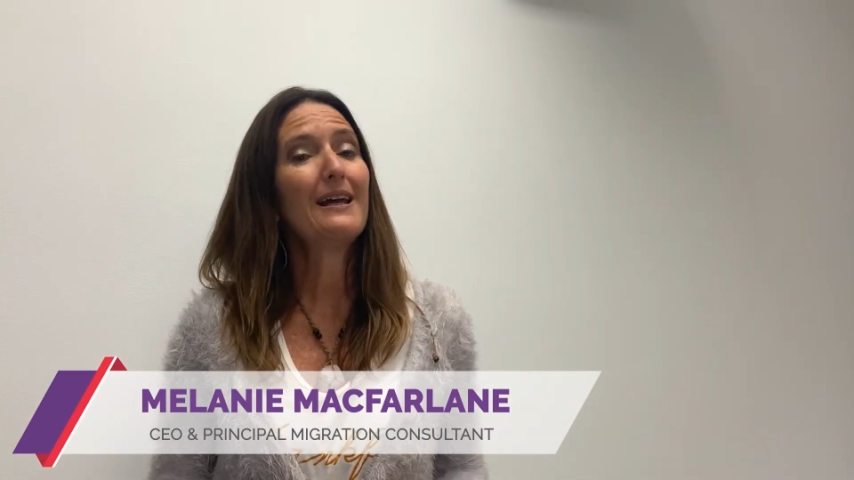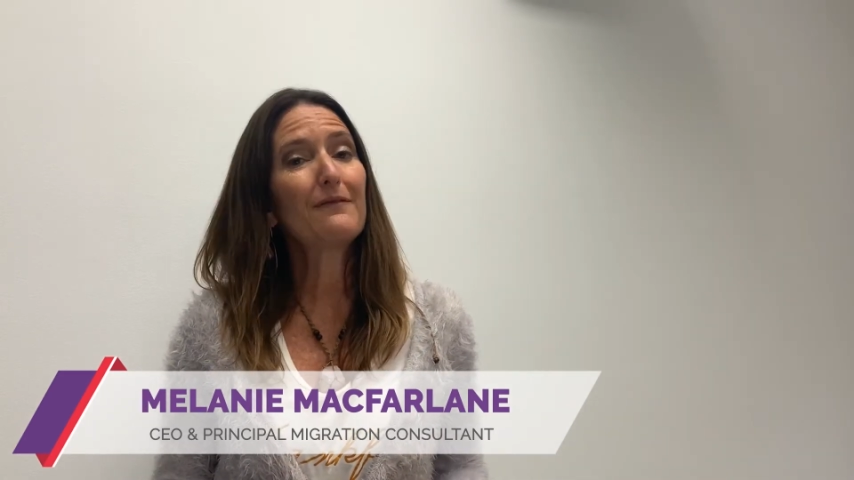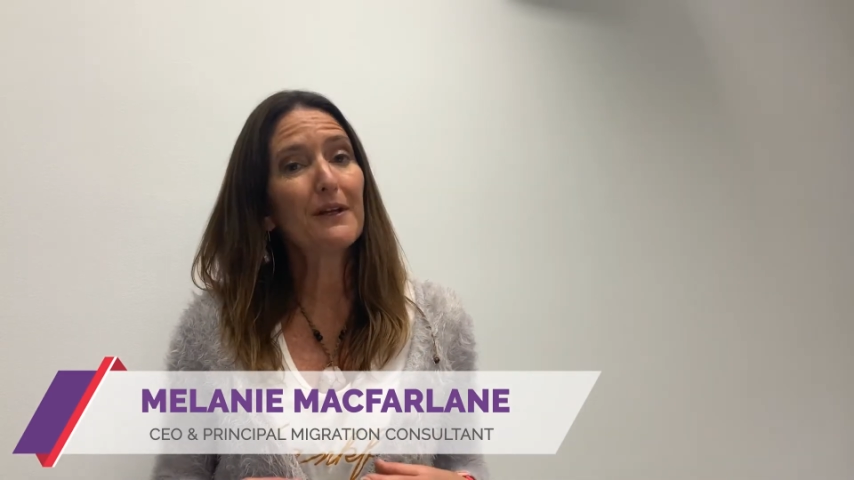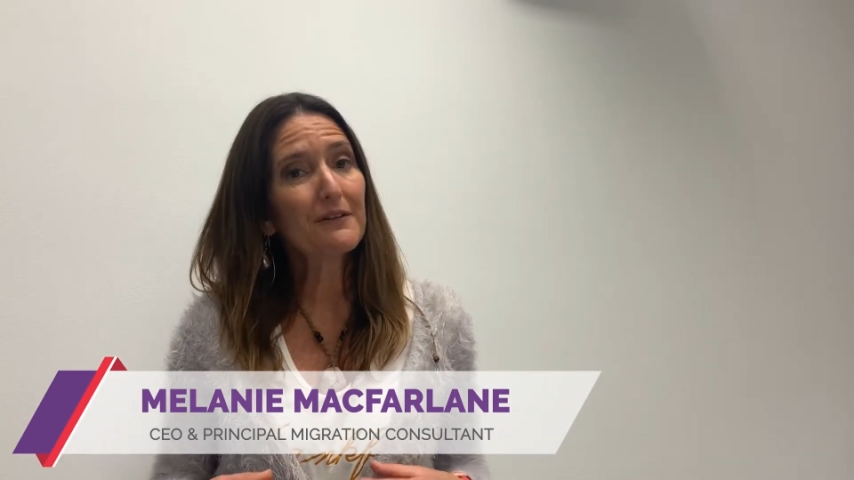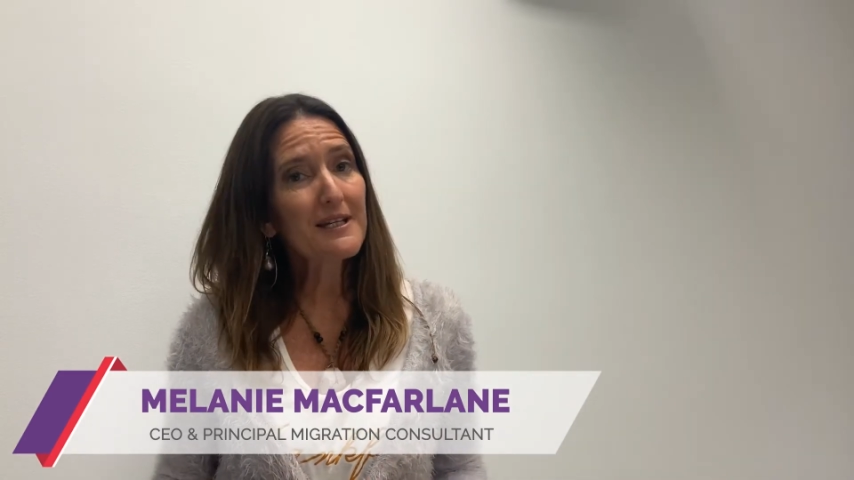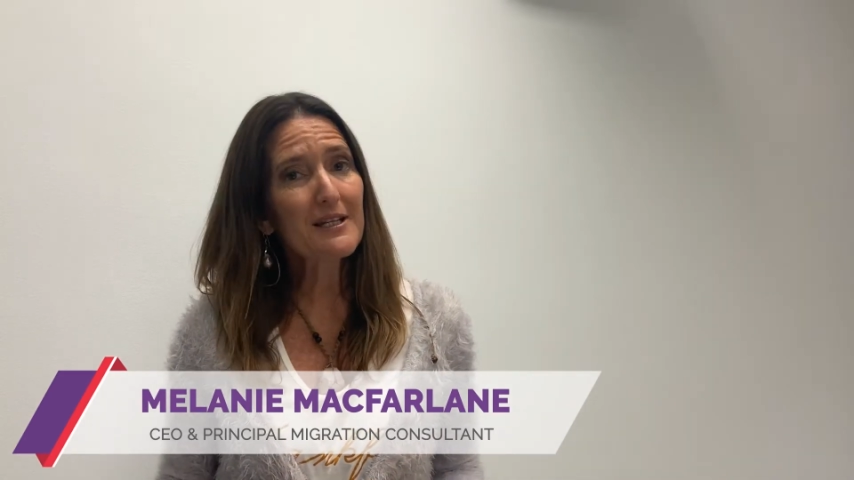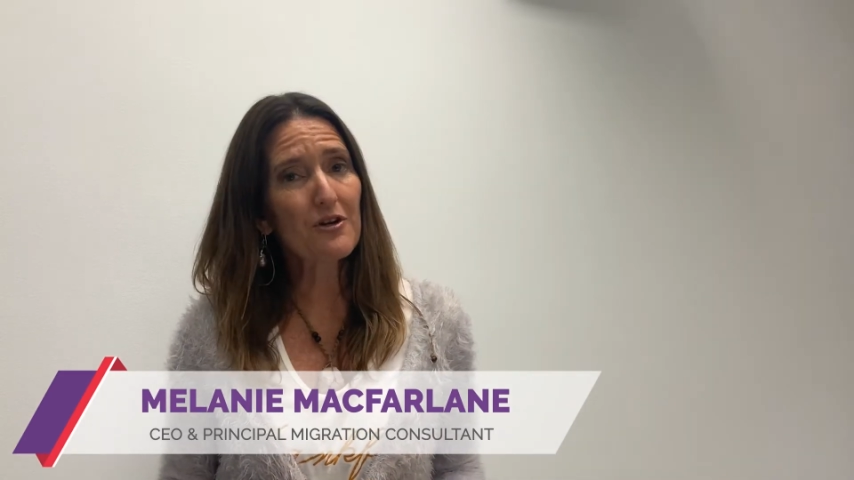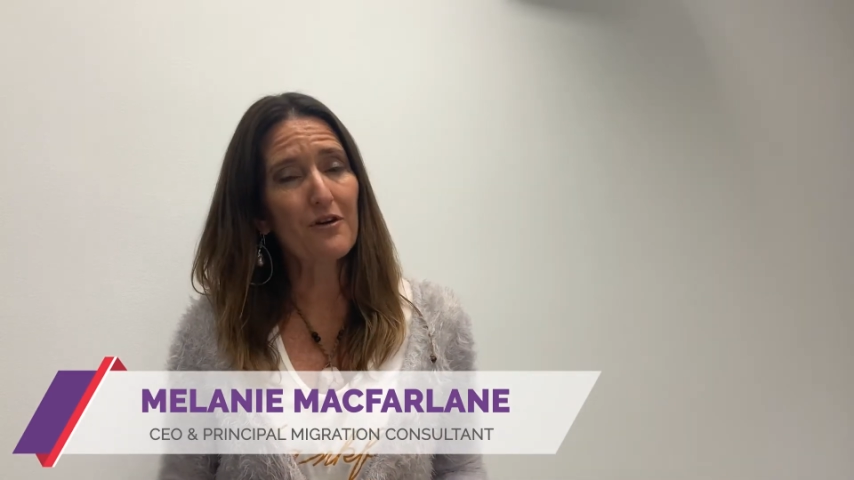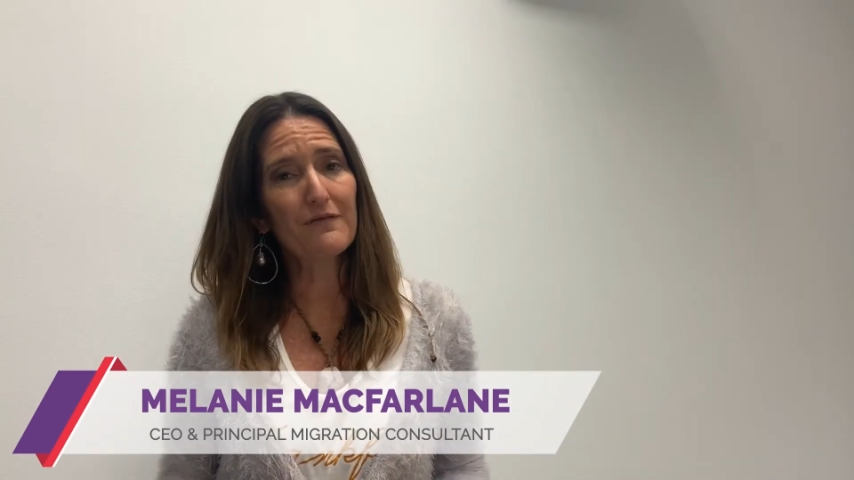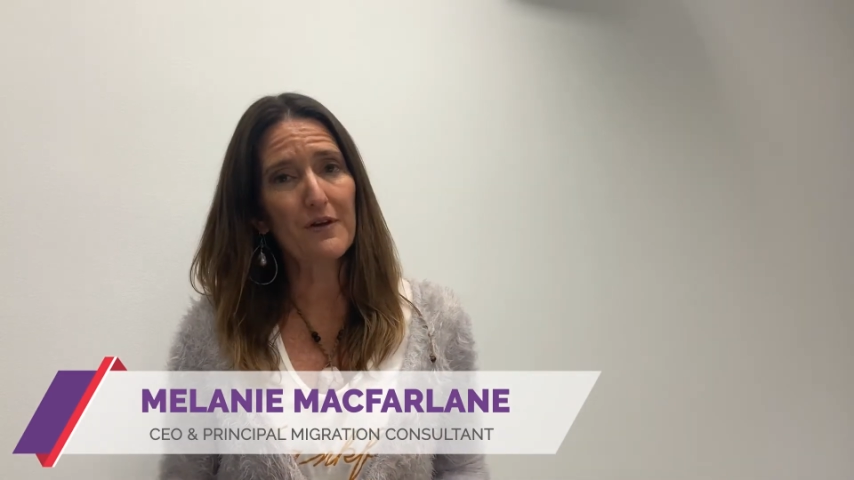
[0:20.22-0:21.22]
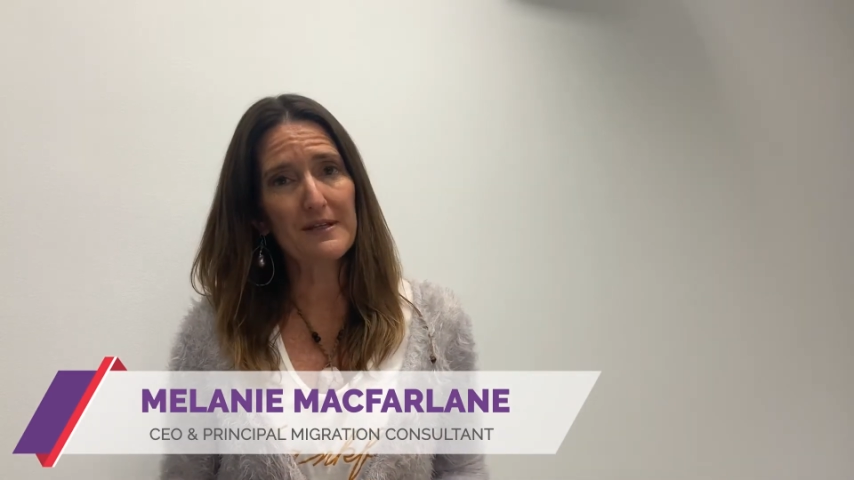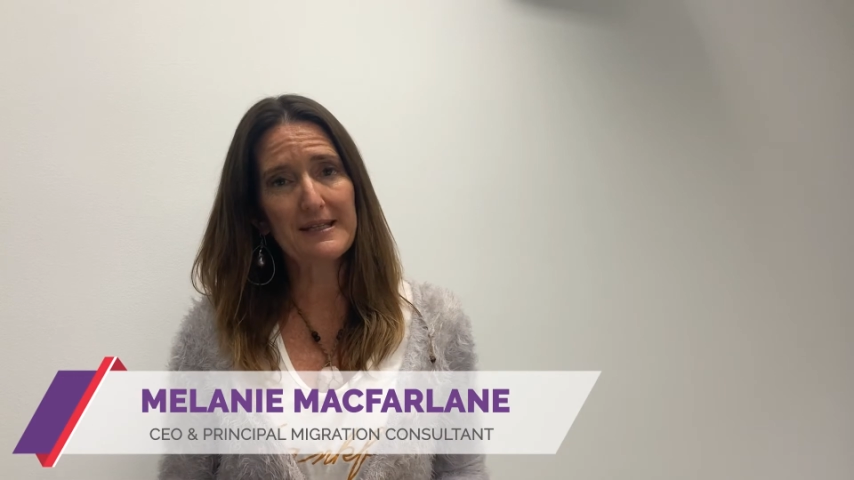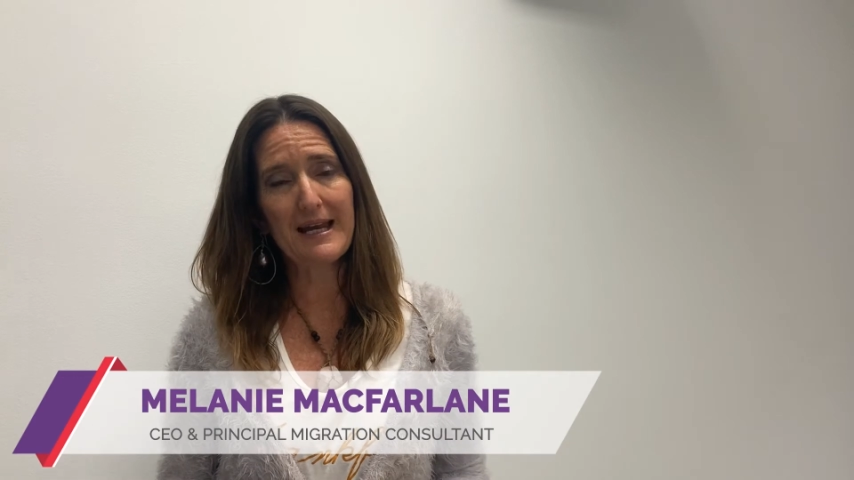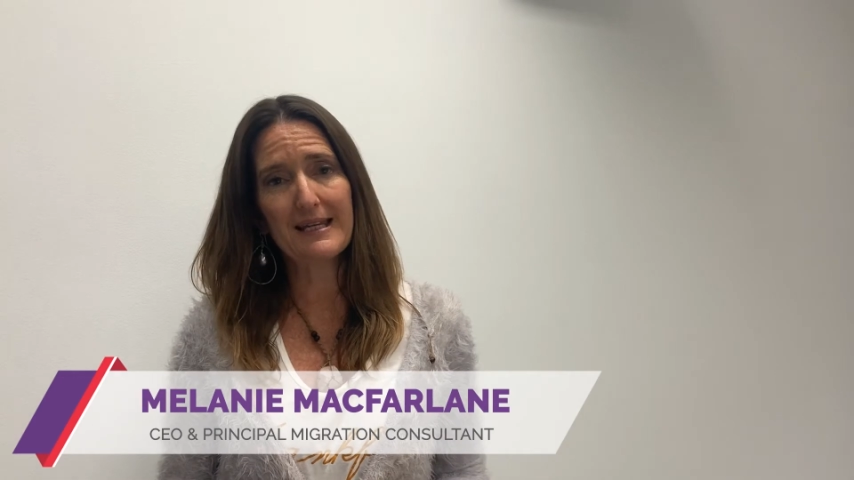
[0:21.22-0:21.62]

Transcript: If there is a no further stay